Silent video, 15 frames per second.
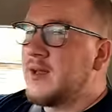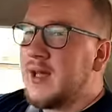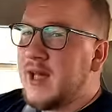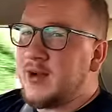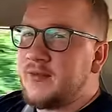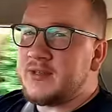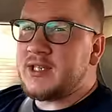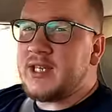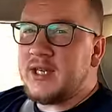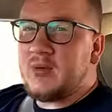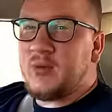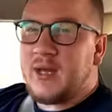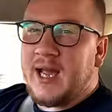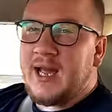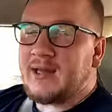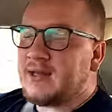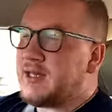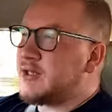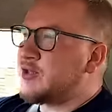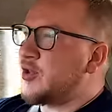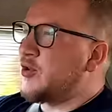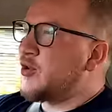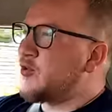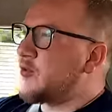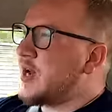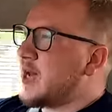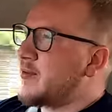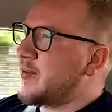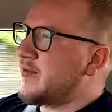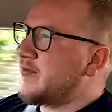And obviously we had this on the
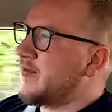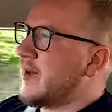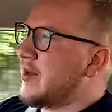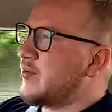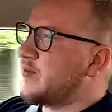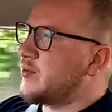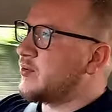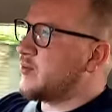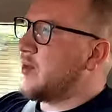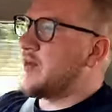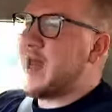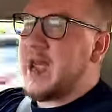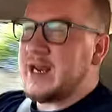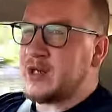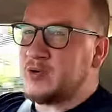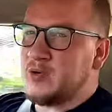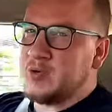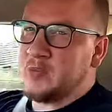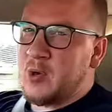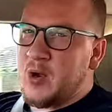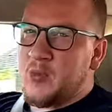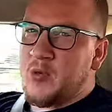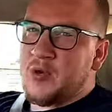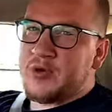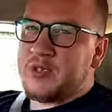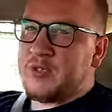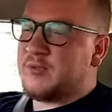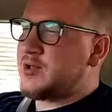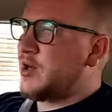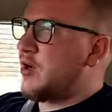ramp and found what that exhaust blow was.
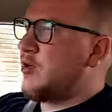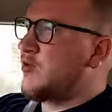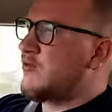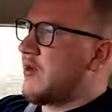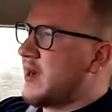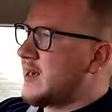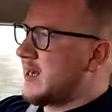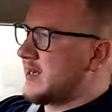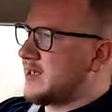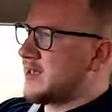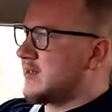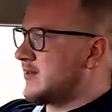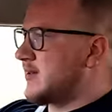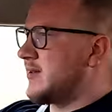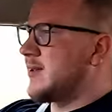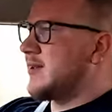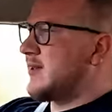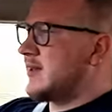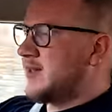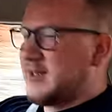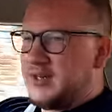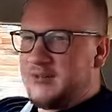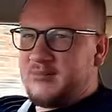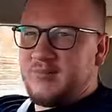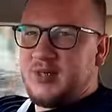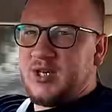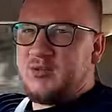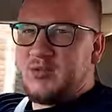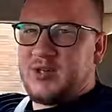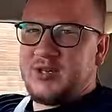There was a hole right next to a
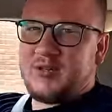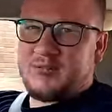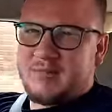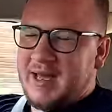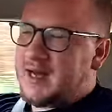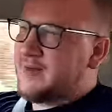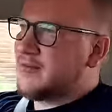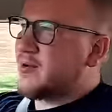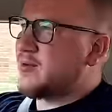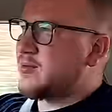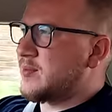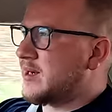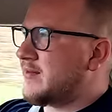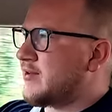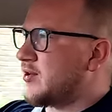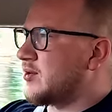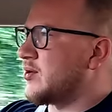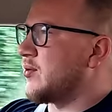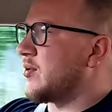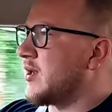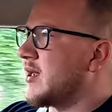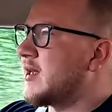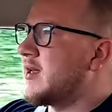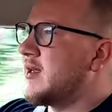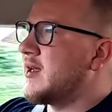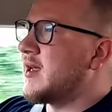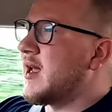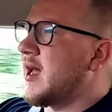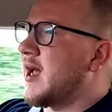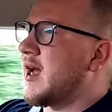union manifold, whatever you call it,
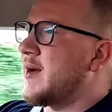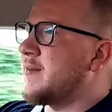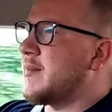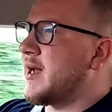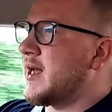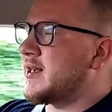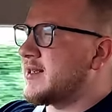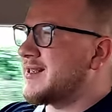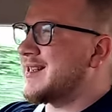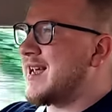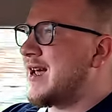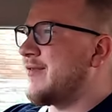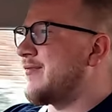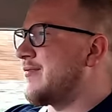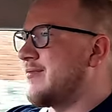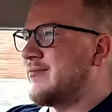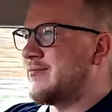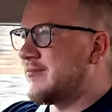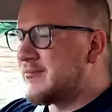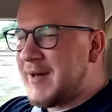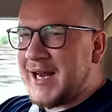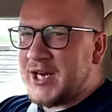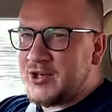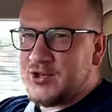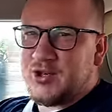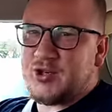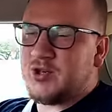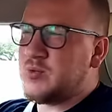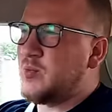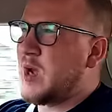and Steph managed to
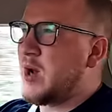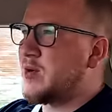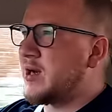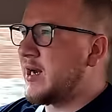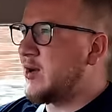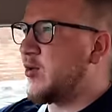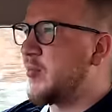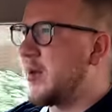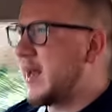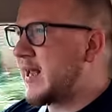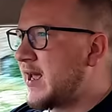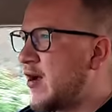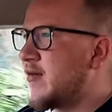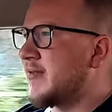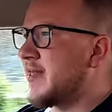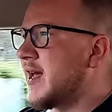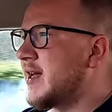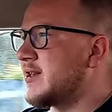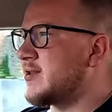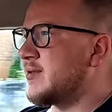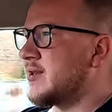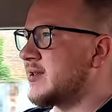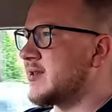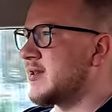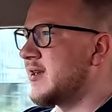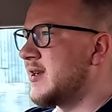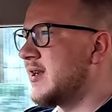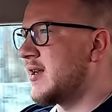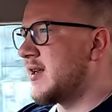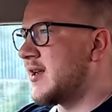just weld a little plate over that, so it's
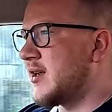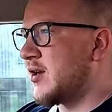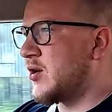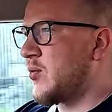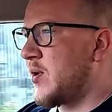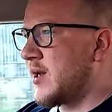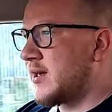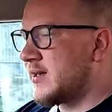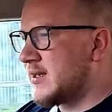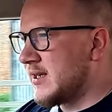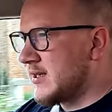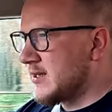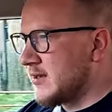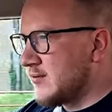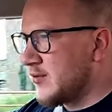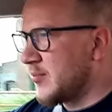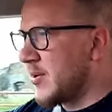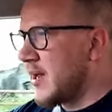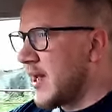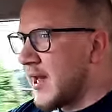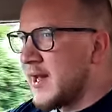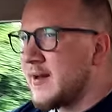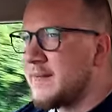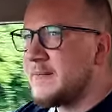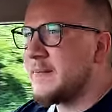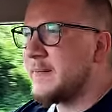quite a decent repair.